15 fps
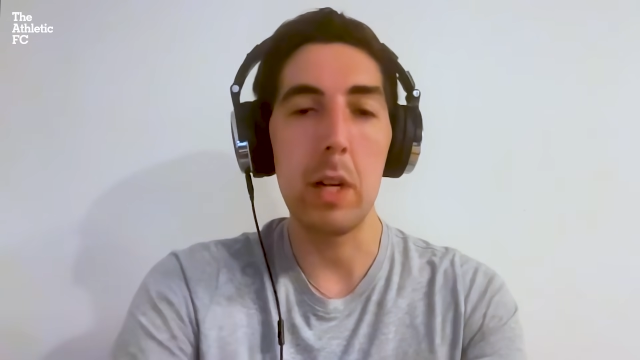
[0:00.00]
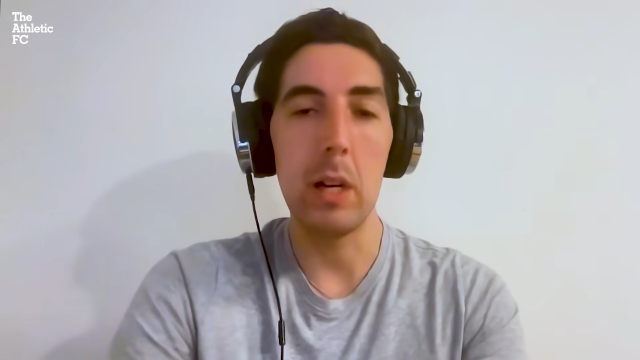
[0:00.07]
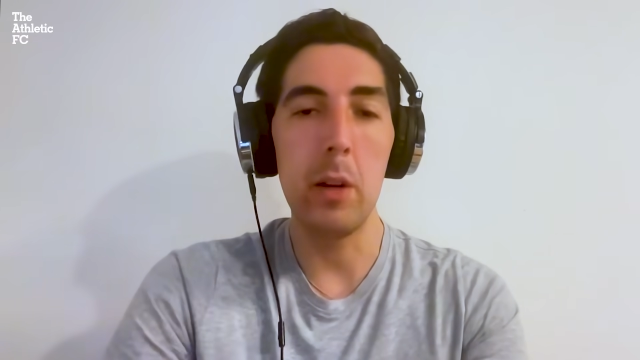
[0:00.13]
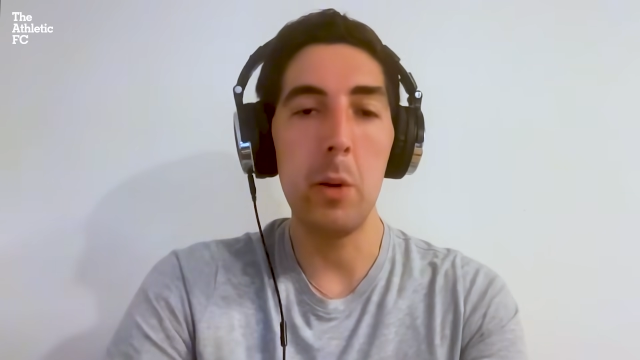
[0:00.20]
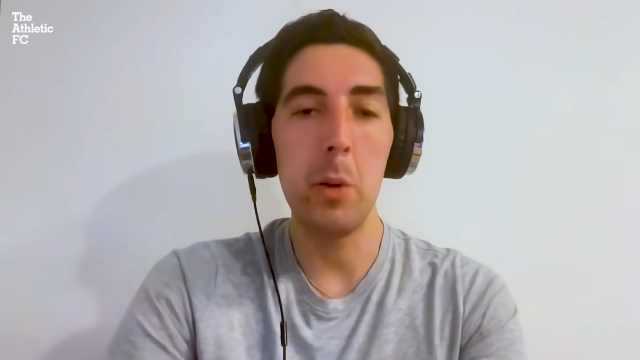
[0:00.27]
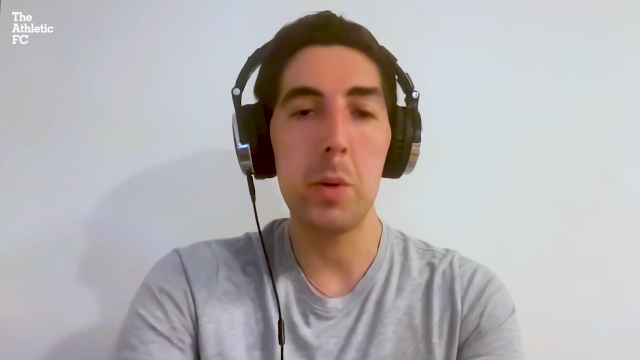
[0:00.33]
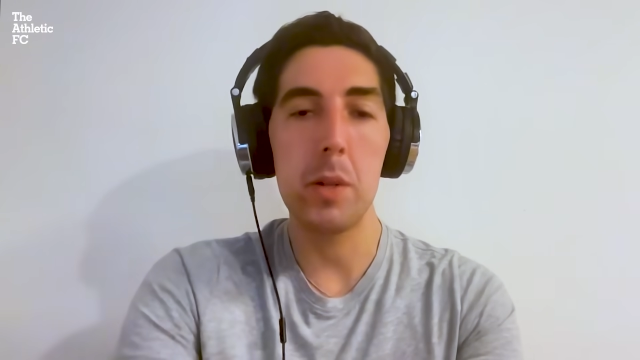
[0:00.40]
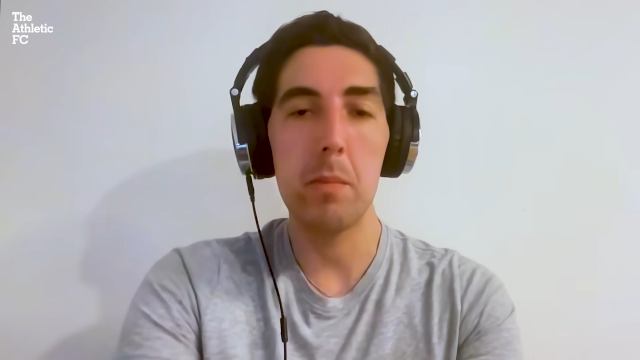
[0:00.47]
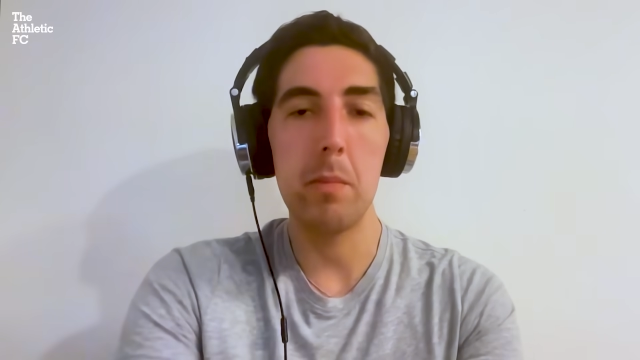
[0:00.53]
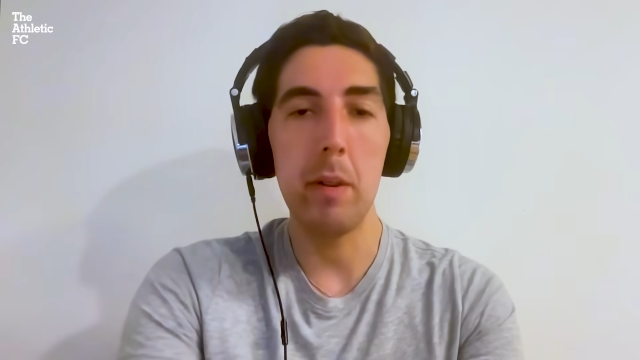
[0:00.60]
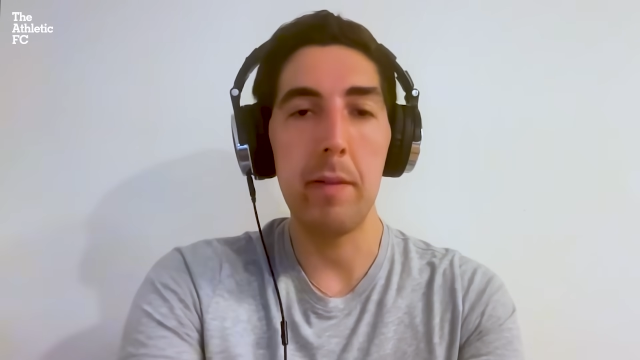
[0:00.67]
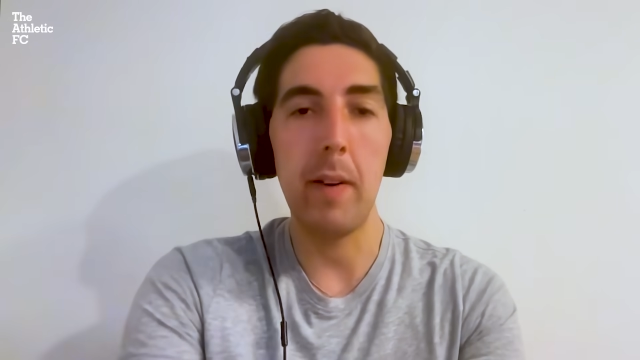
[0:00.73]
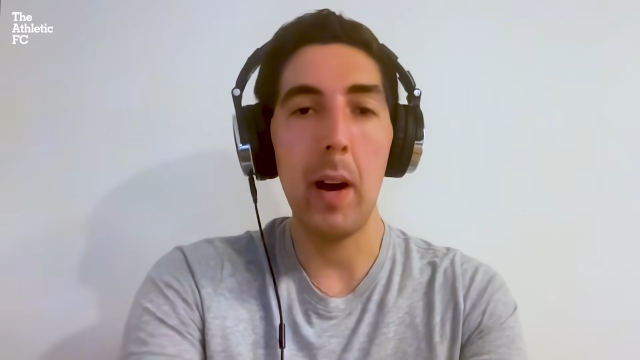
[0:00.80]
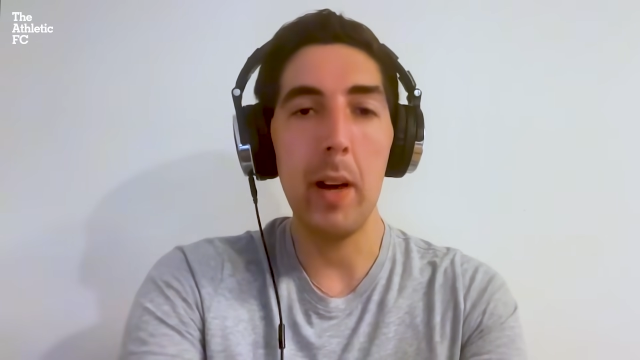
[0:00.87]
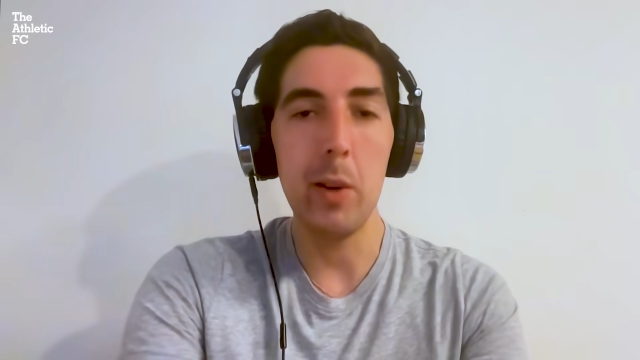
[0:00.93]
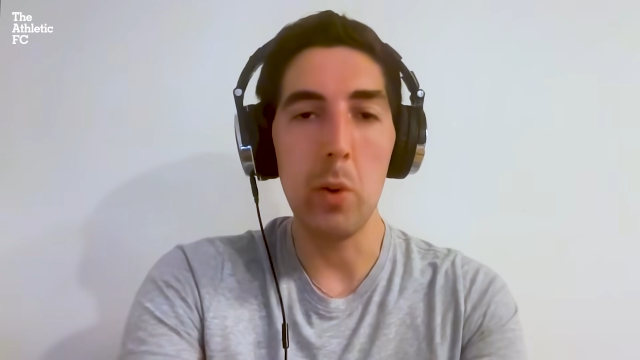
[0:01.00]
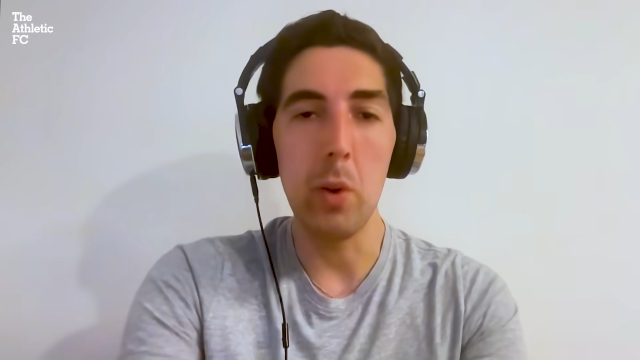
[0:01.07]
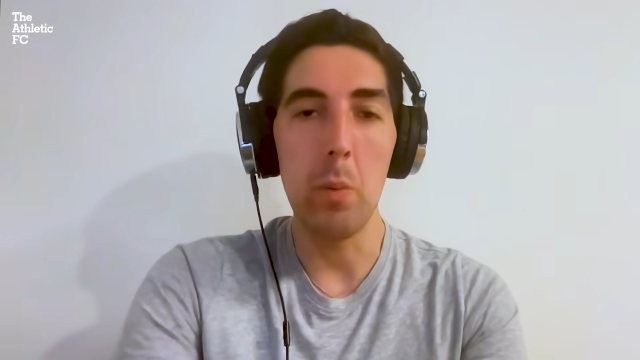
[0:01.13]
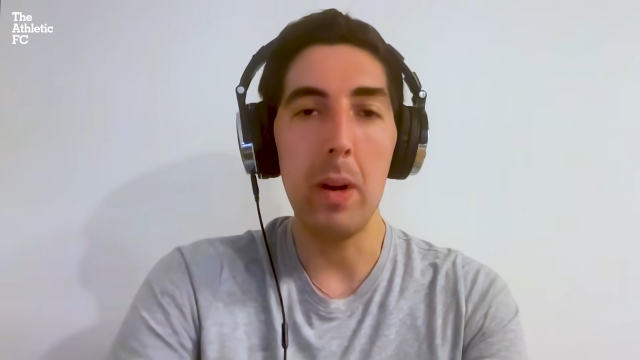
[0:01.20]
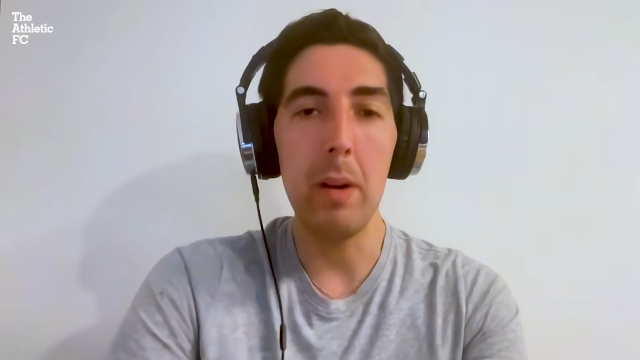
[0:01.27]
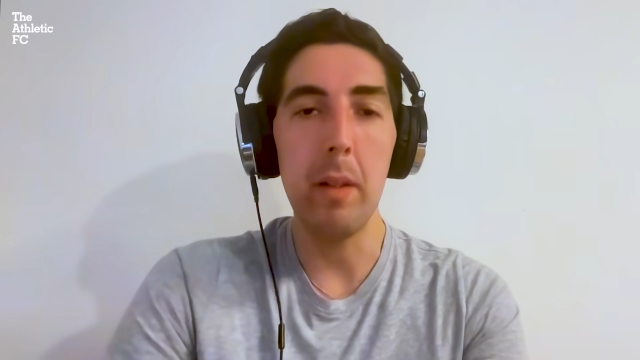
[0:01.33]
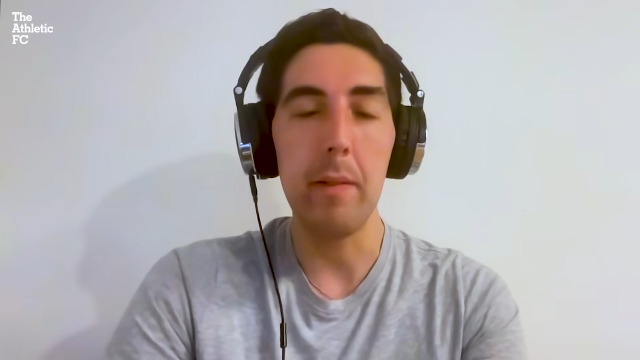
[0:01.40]
to lose the final
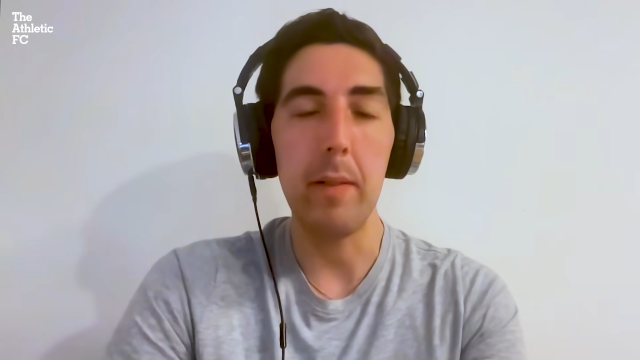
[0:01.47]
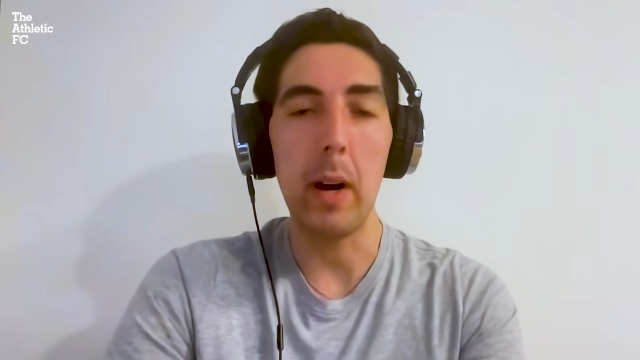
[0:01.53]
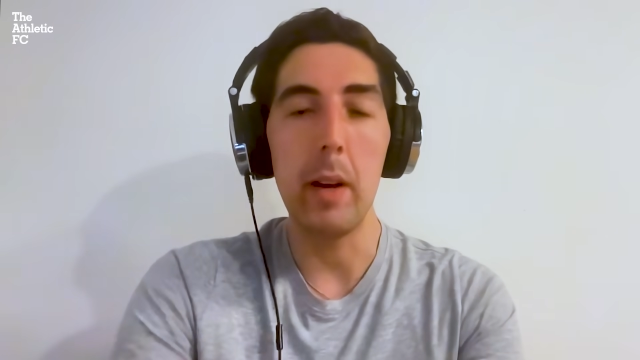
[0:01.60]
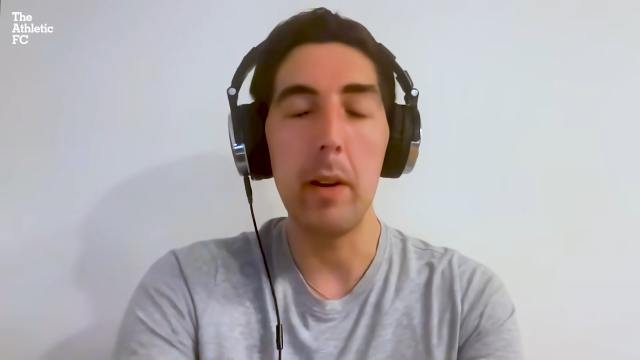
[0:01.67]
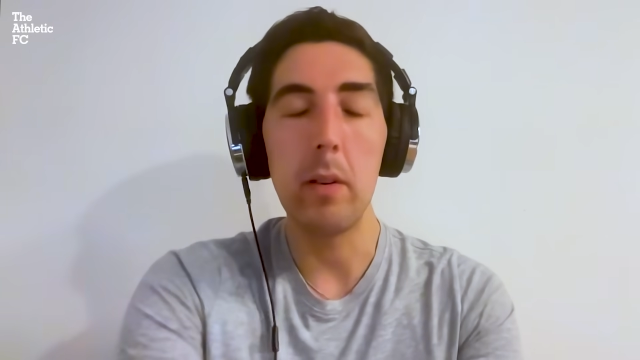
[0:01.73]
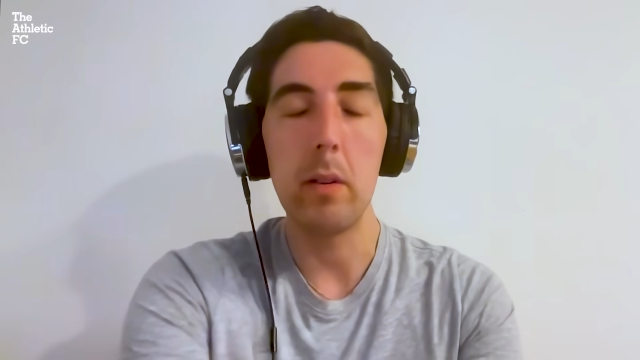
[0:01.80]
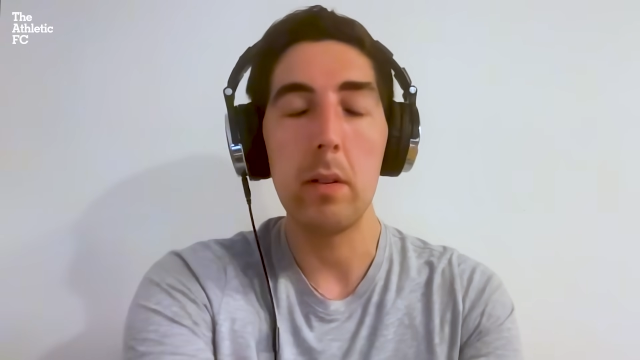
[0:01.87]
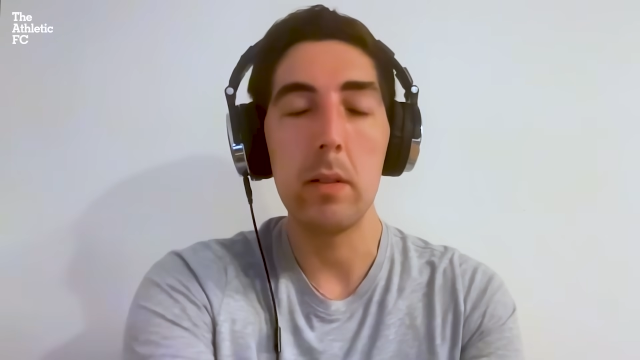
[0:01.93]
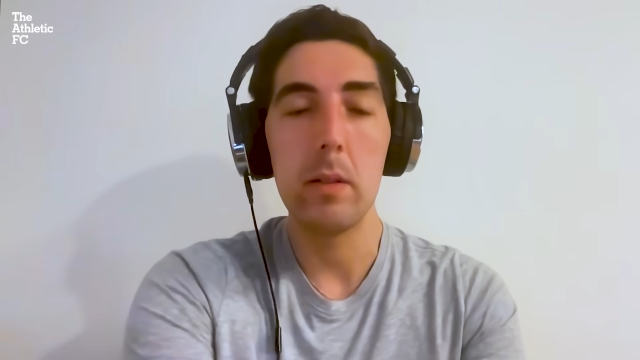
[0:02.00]
than win the final,